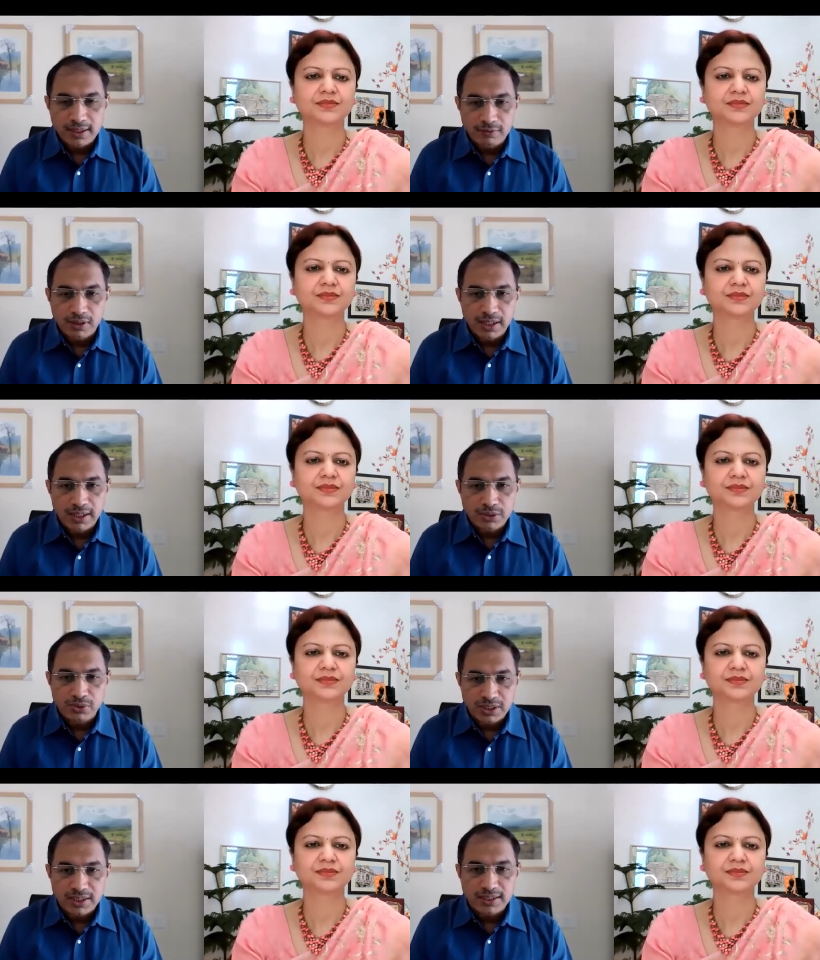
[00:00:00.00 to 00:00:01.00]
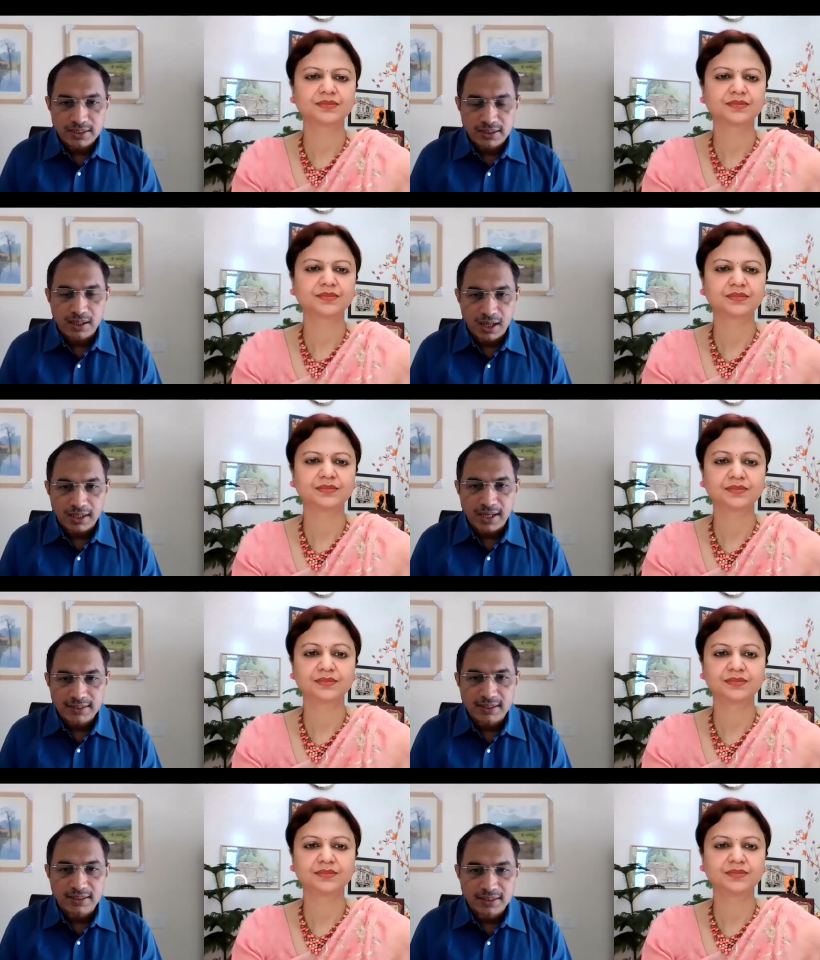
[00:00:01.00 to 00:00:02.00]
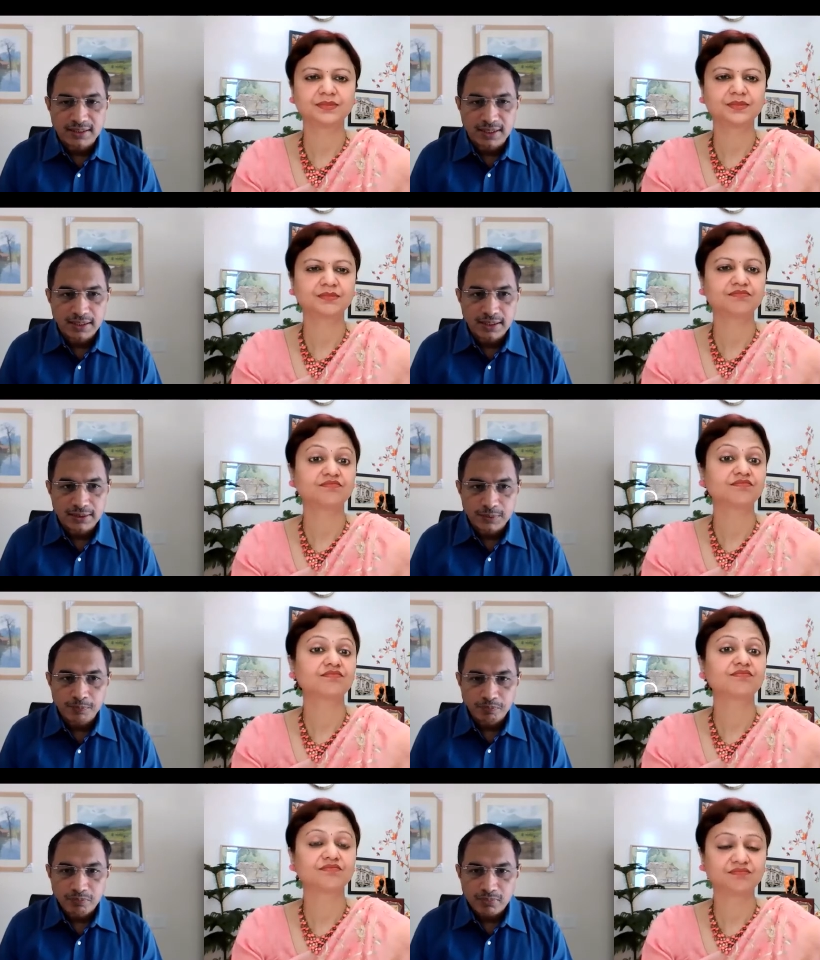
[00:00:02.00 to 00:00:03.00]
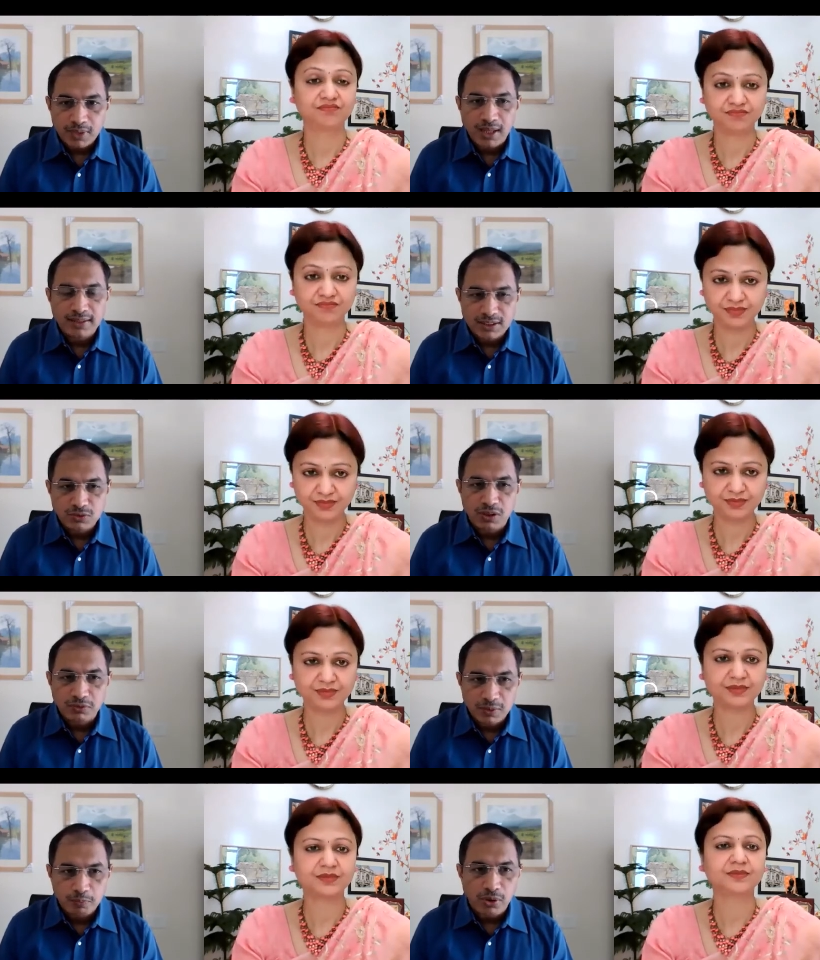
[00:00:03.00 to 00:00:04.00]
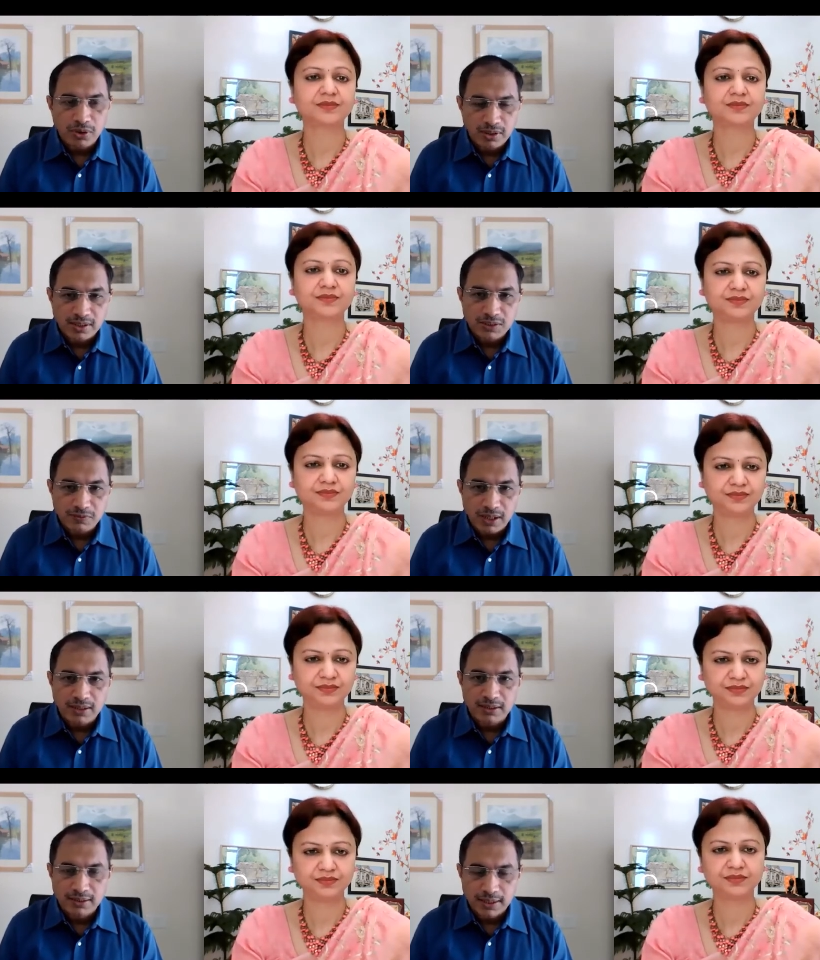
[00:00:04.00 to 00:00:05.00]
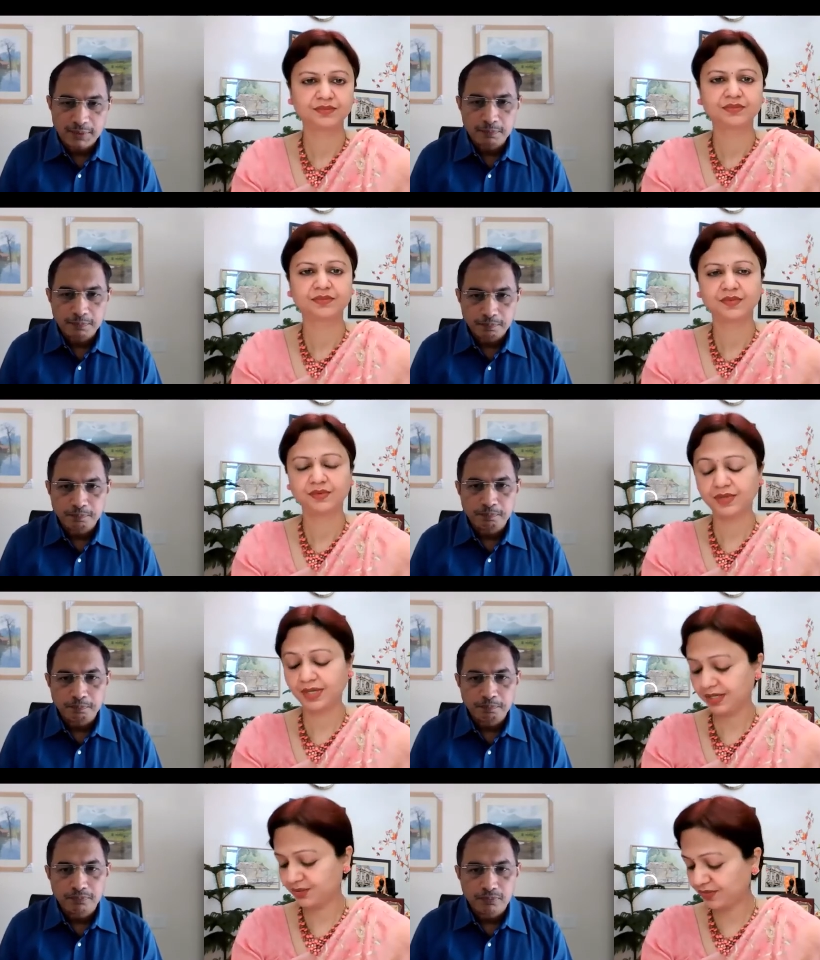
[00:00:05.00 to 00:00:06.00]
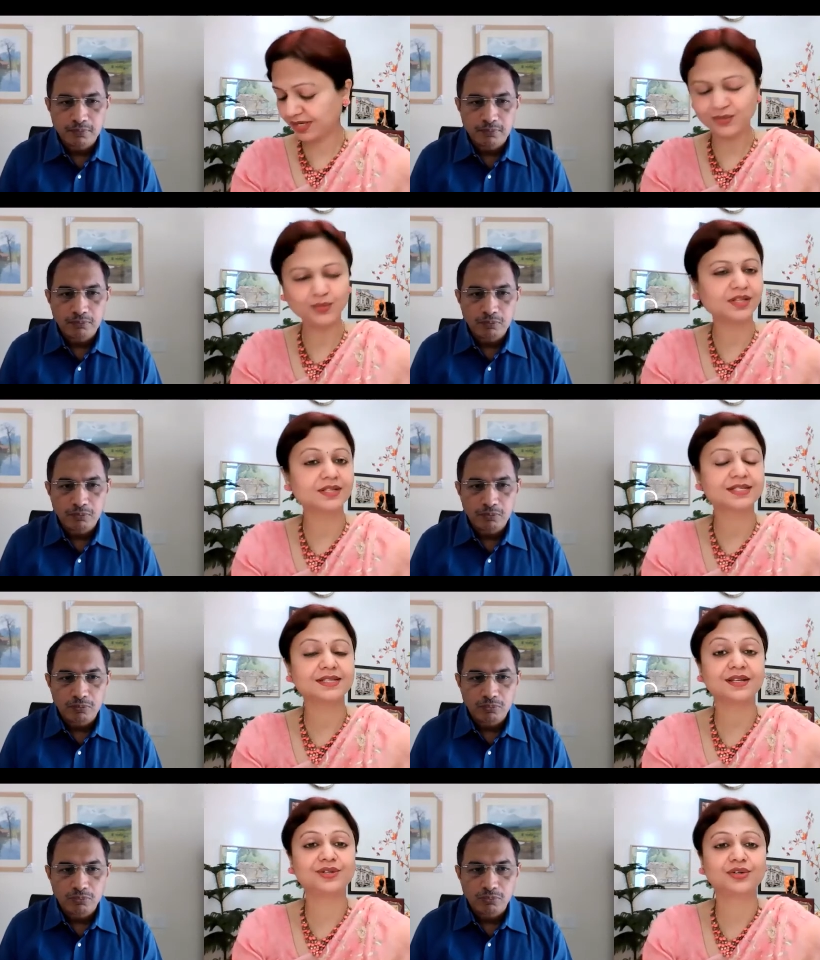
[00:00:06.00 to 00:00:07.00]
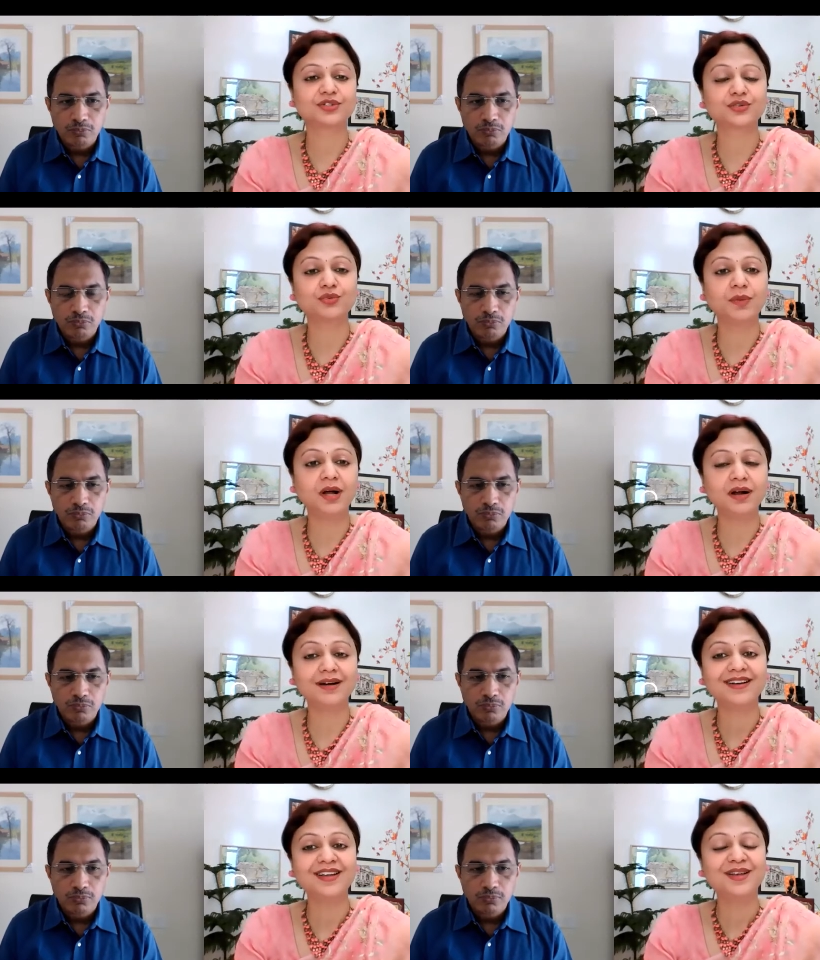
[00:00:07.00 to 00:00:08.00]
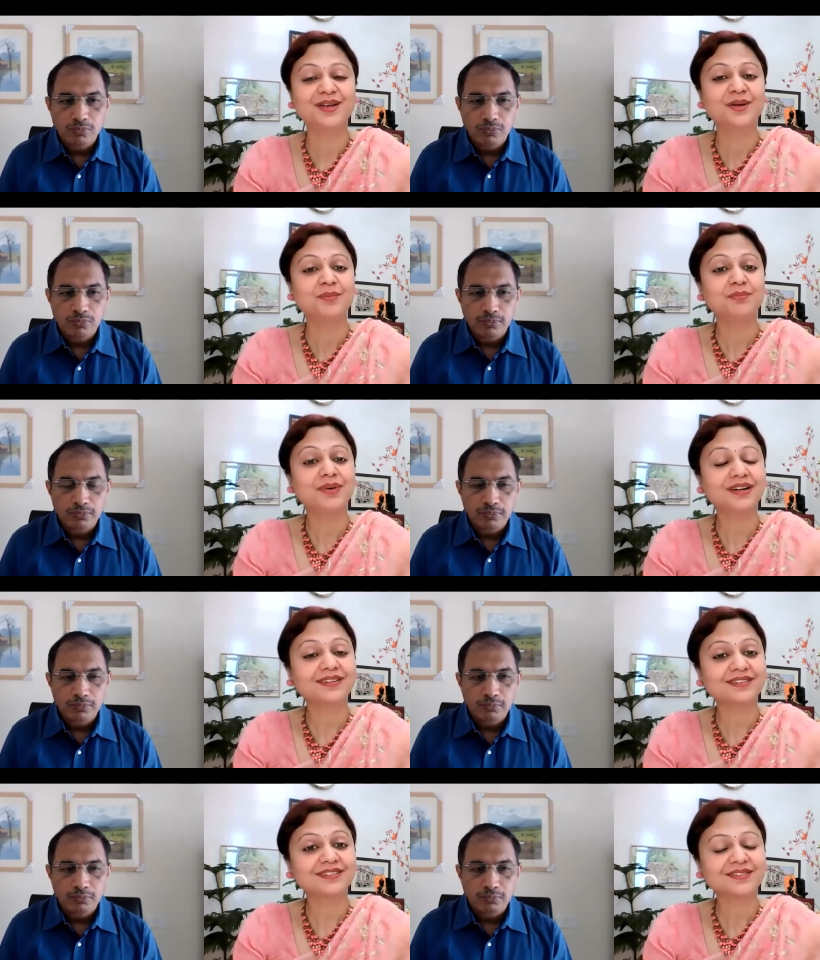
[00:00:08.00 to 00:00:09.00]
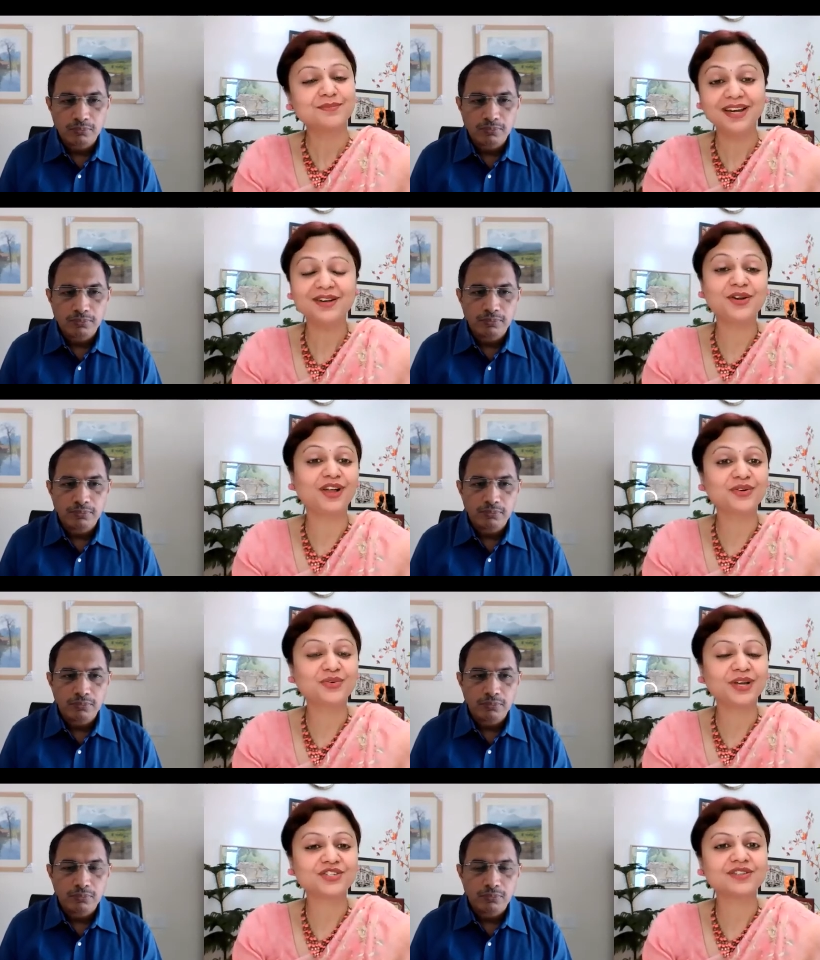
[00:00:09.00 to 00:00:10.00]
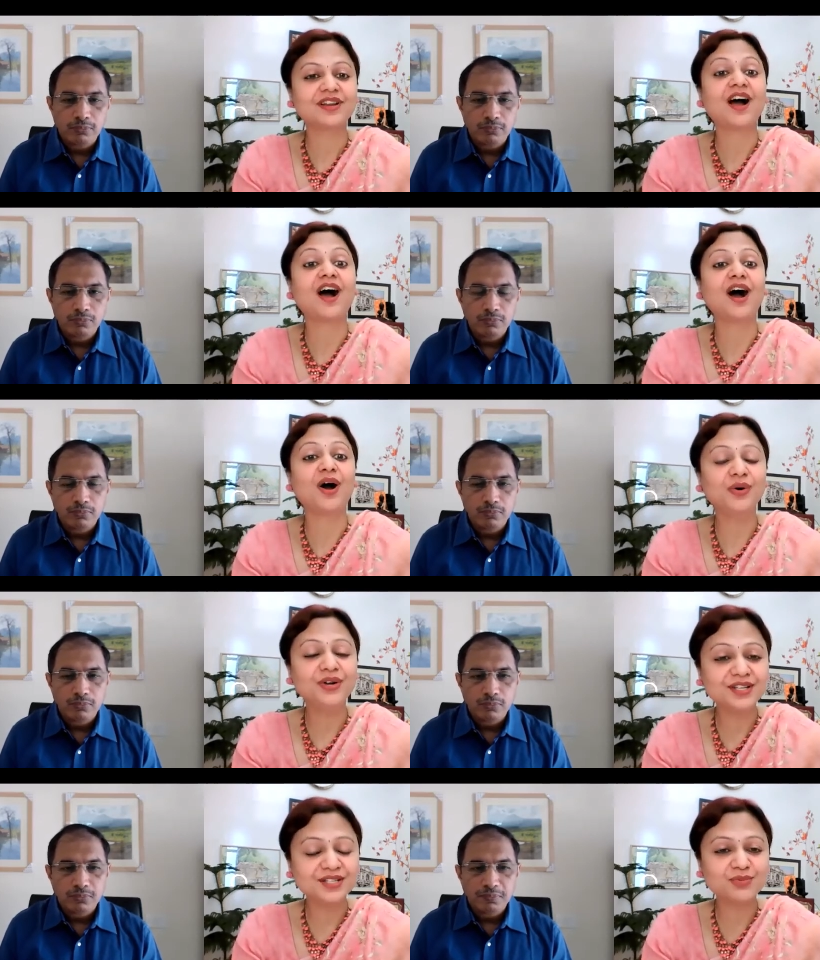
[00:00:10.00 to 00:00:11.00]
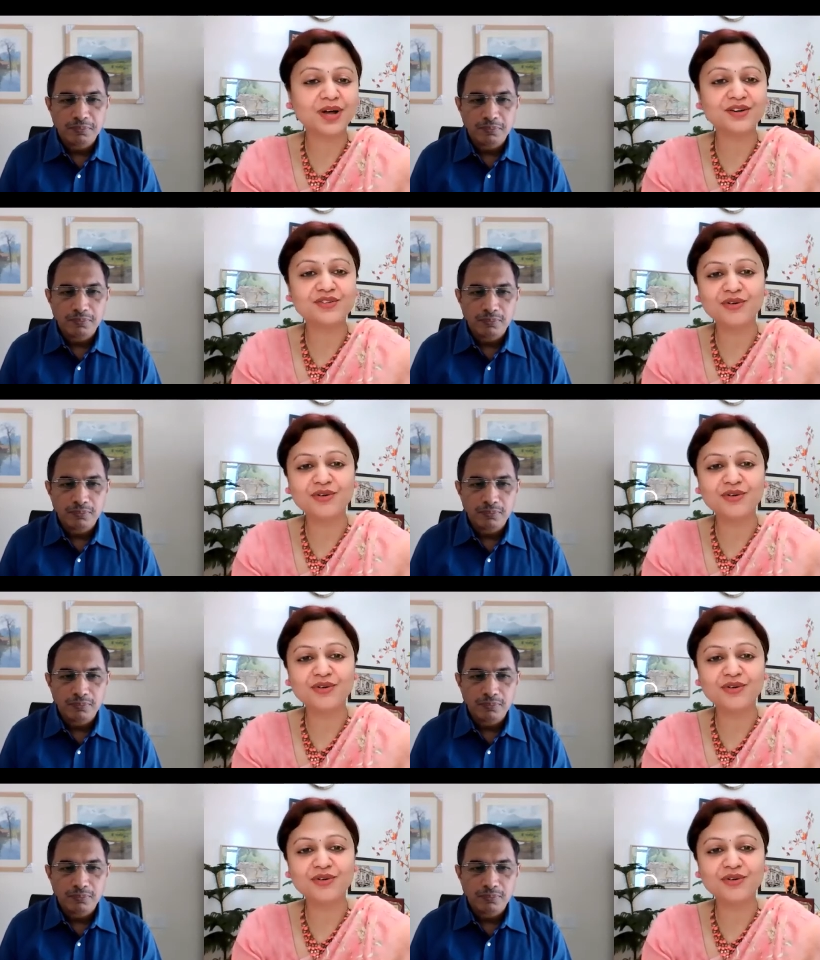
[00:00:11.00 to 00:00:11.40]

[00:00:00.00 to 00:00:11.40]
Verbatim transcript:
Speaker 1: it will lead to decrease in the lung cancer in these areas and this is one of the important risk factor there
Speaker 2: right very well said dr kumar but million dollar question how does one